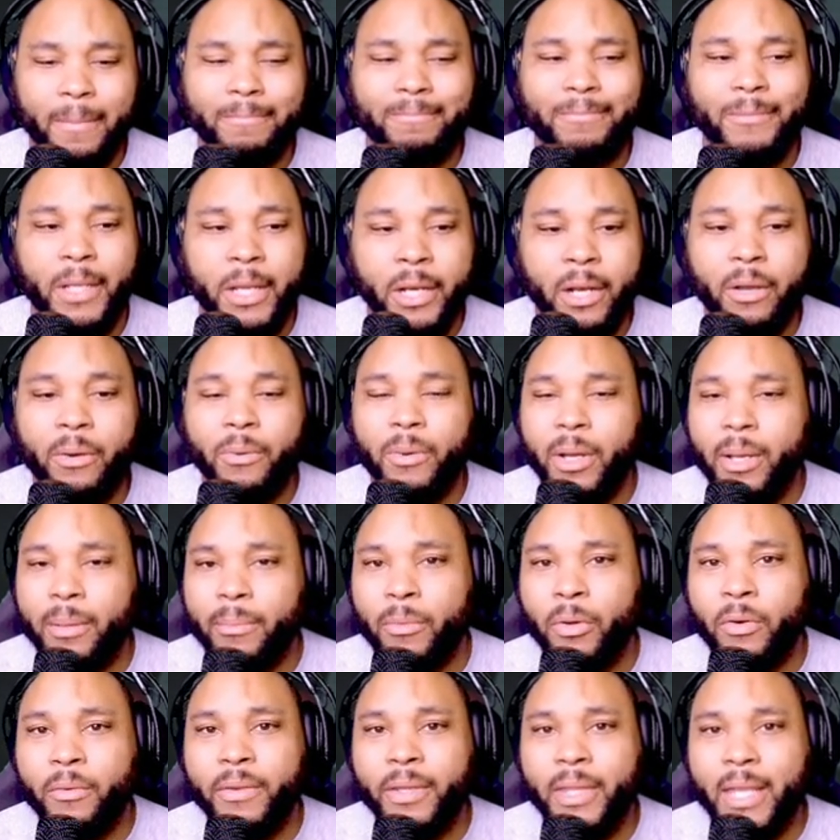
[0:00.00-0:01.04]
you know what?
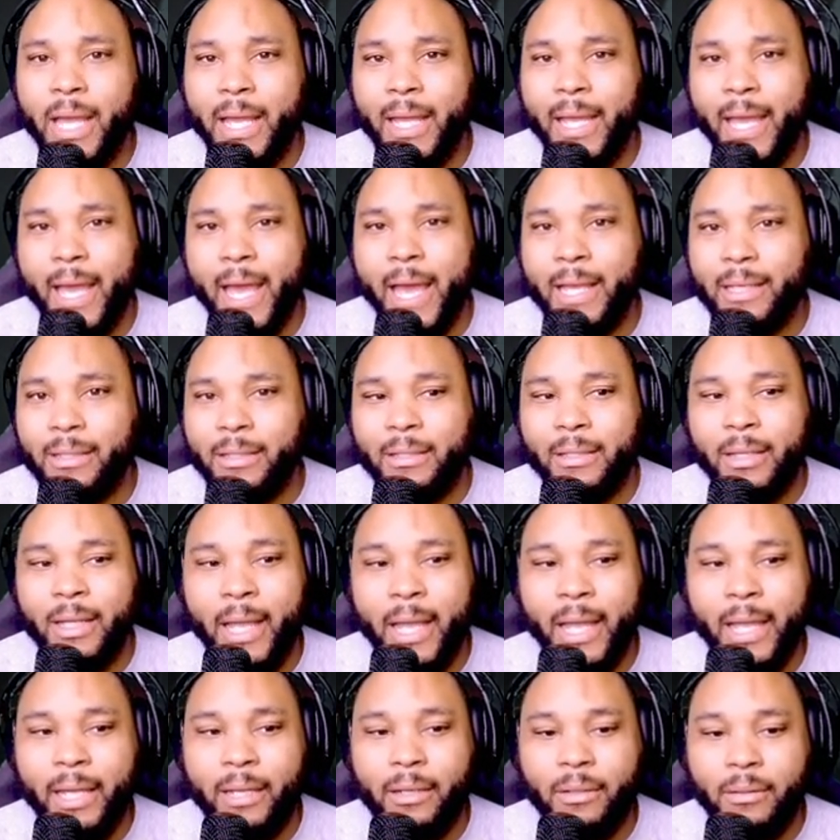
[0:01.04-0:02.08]
Moving that gas
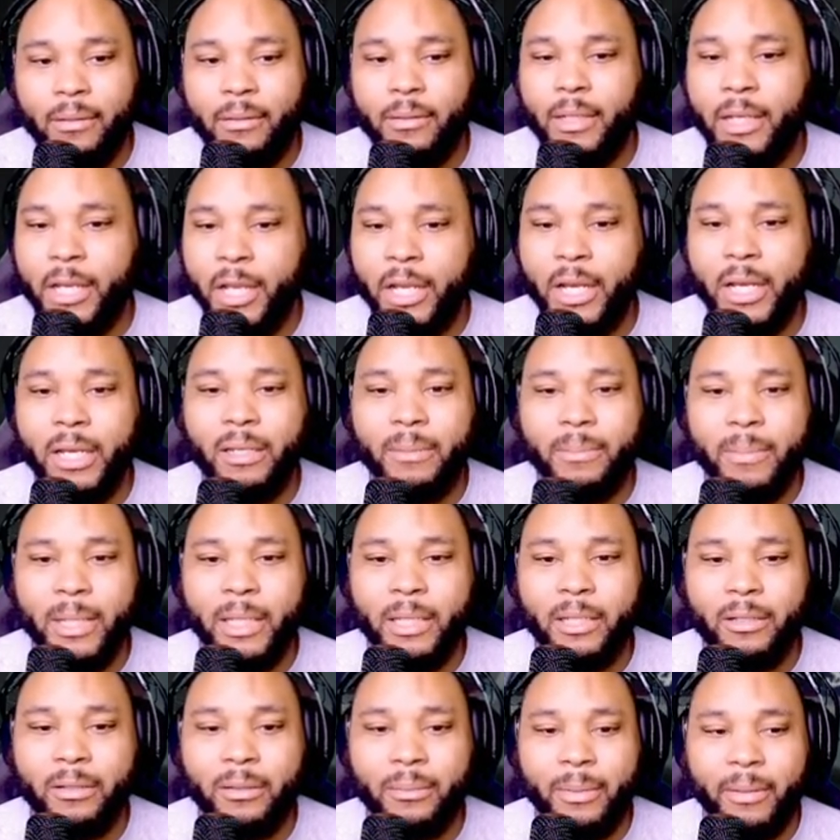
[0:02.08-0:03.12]
can, you need to be a
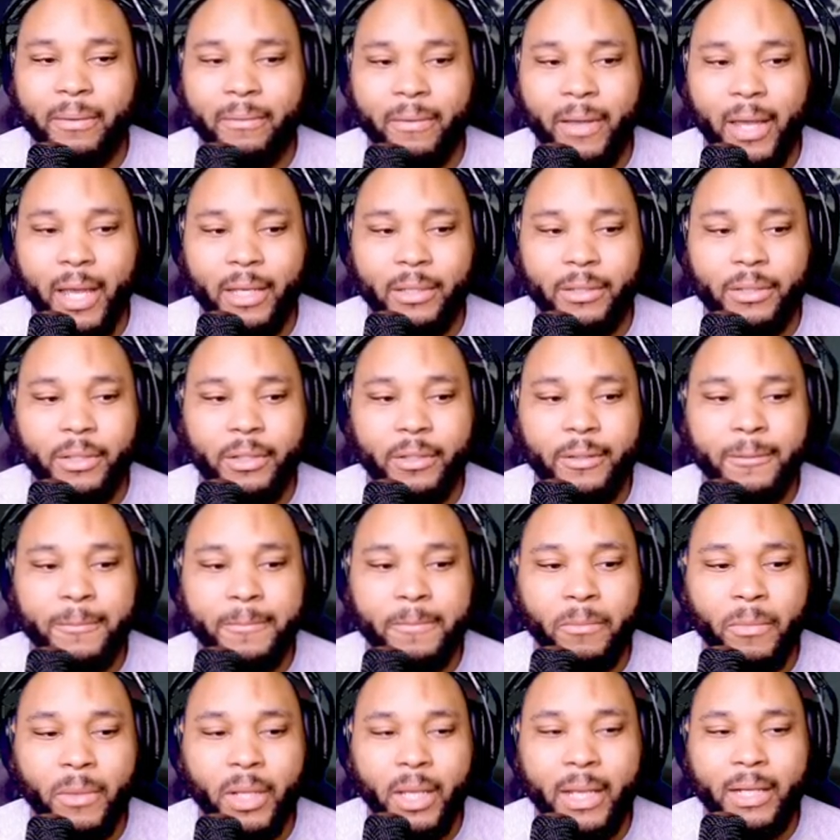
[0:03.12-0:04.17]
little bit faster.
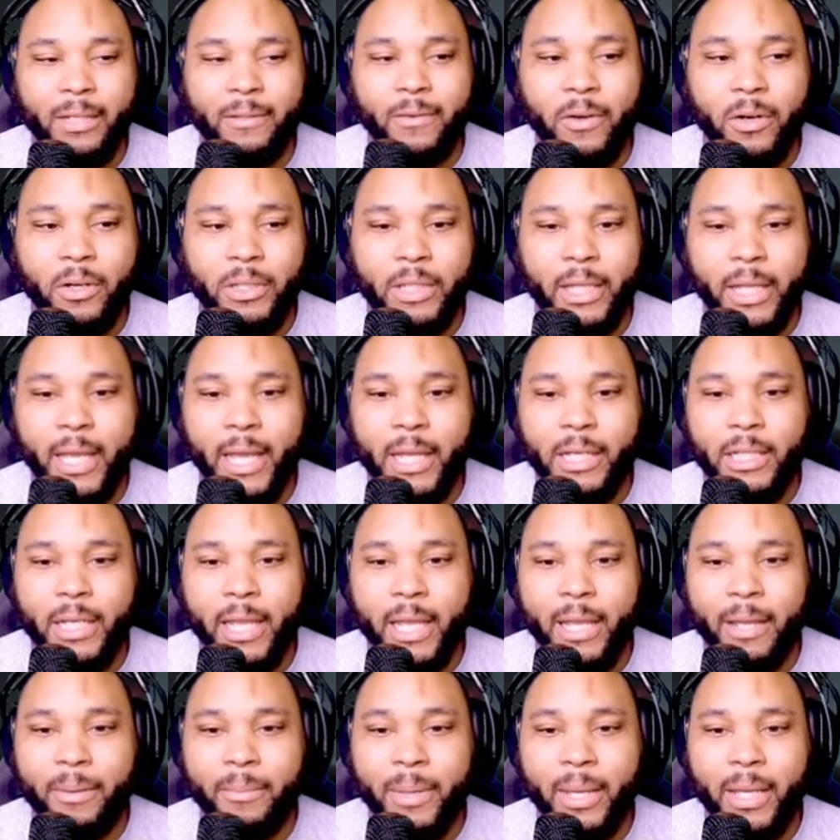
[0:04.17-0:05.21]
And as far as the catch
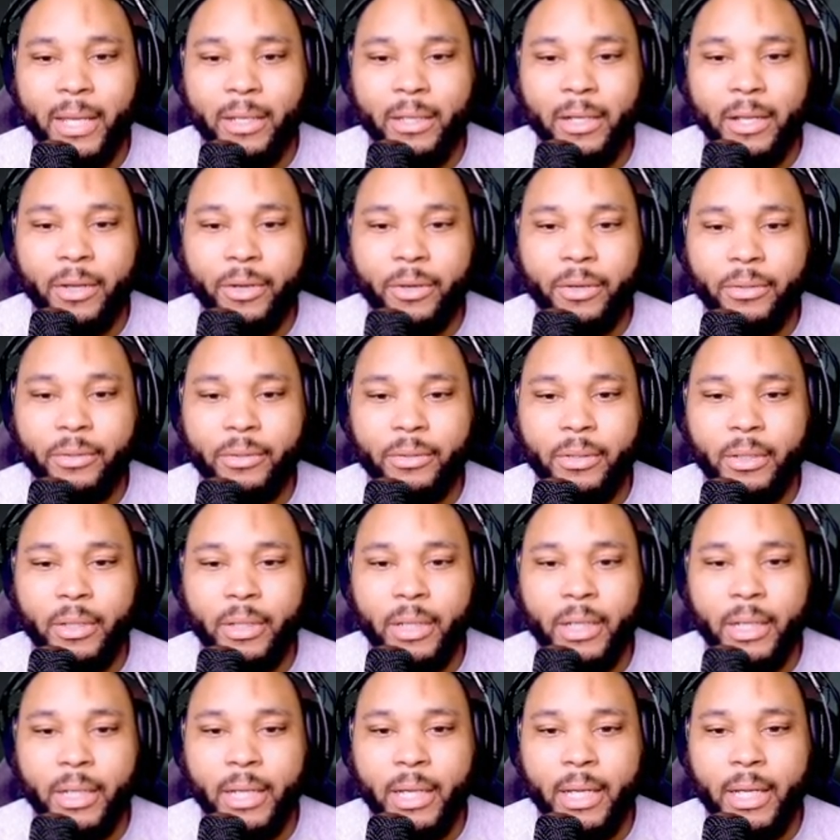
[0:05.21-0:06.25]
can man goes,
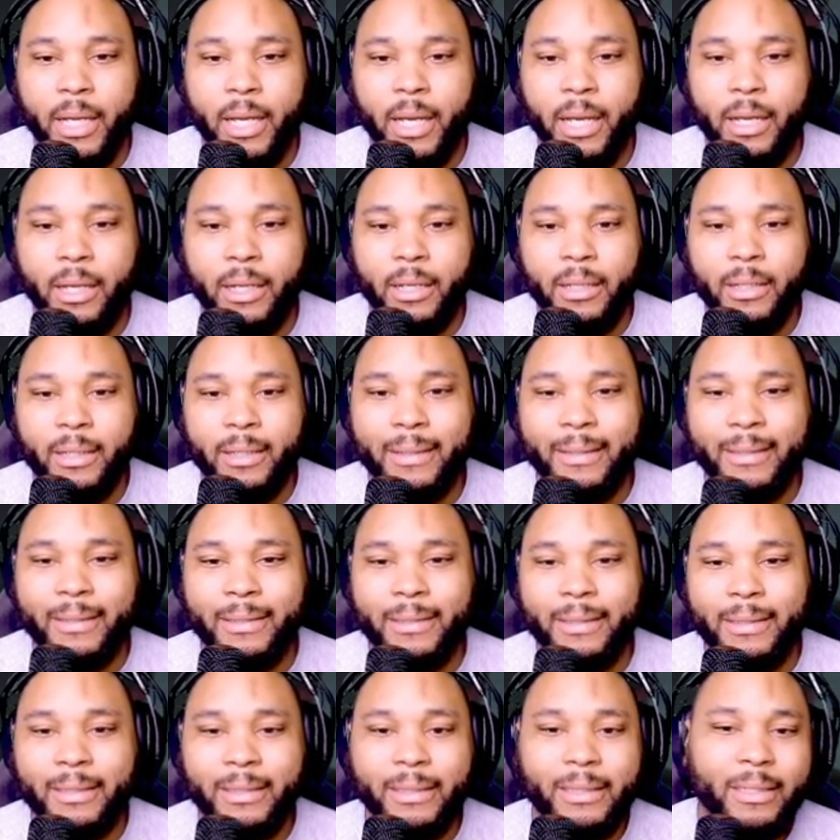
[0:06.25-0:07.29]

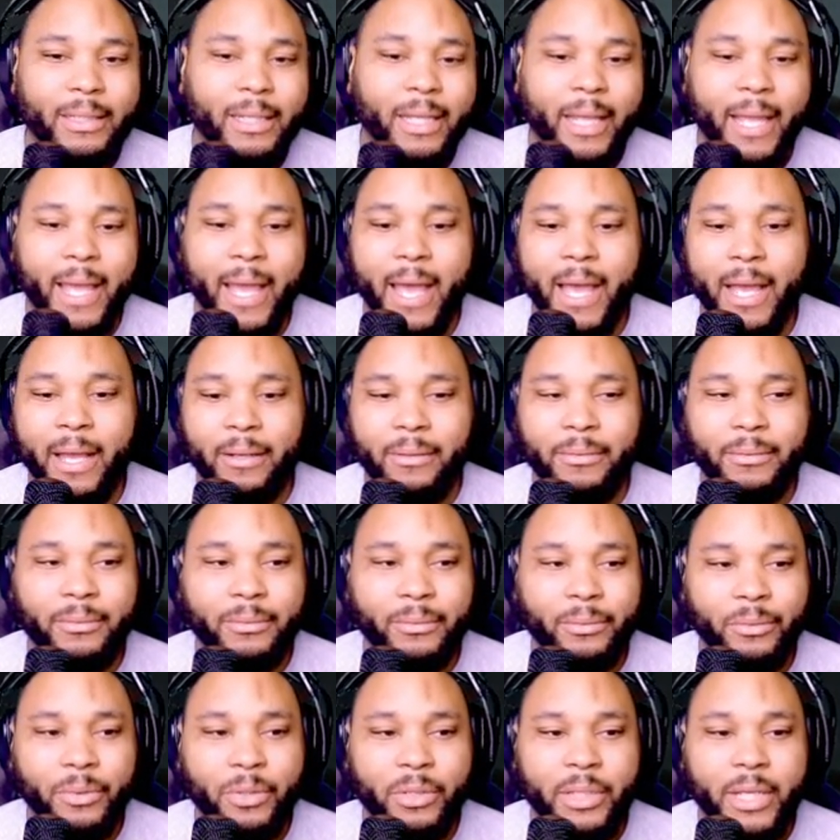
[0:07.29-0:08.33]
uh, yeah,
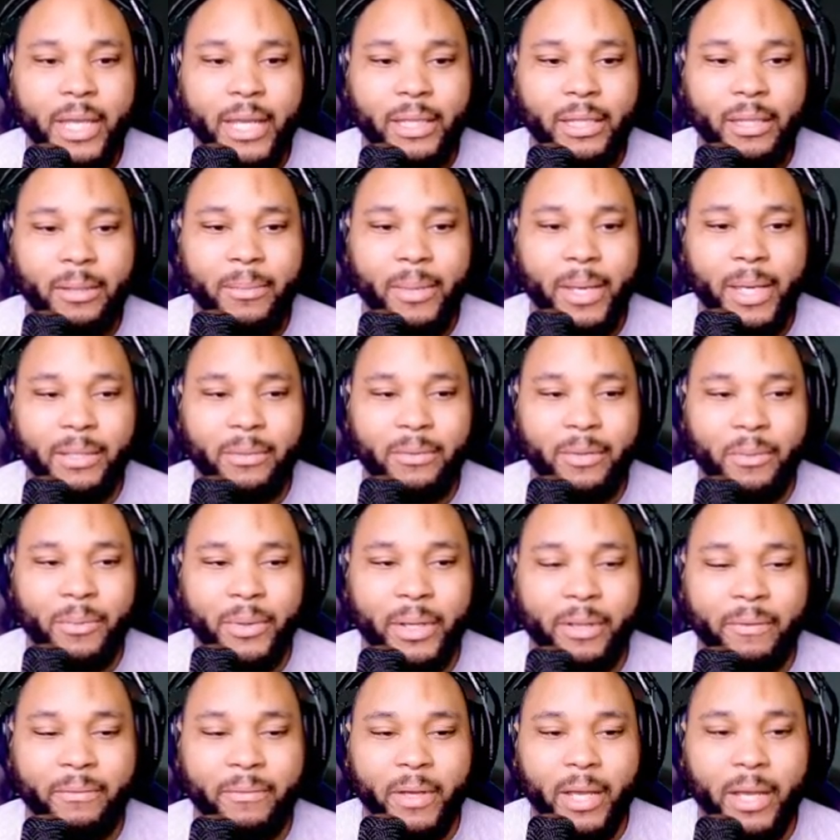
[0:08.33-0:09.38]
we'll take the best that we
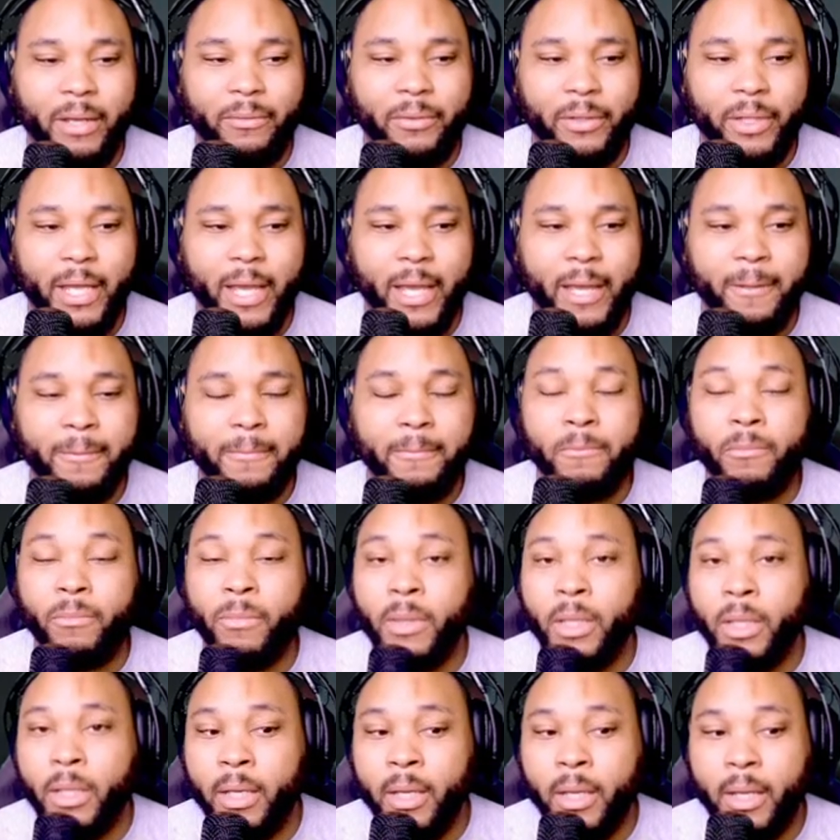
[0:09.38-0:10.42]
can find for that.
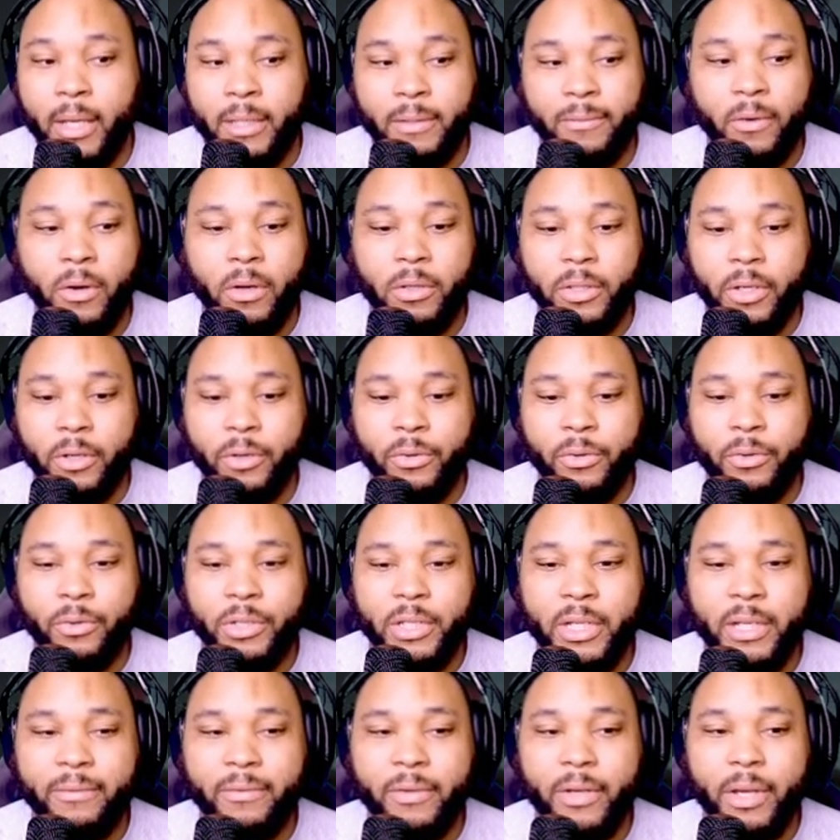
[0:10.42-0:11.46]
As far as our crew
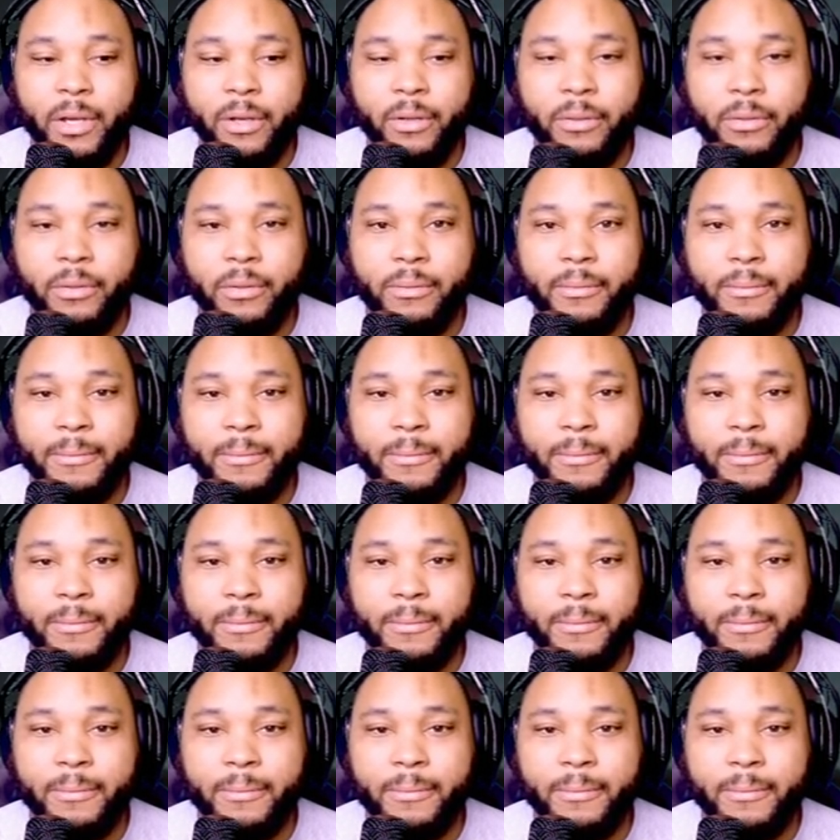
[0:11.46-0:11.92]
chief goes,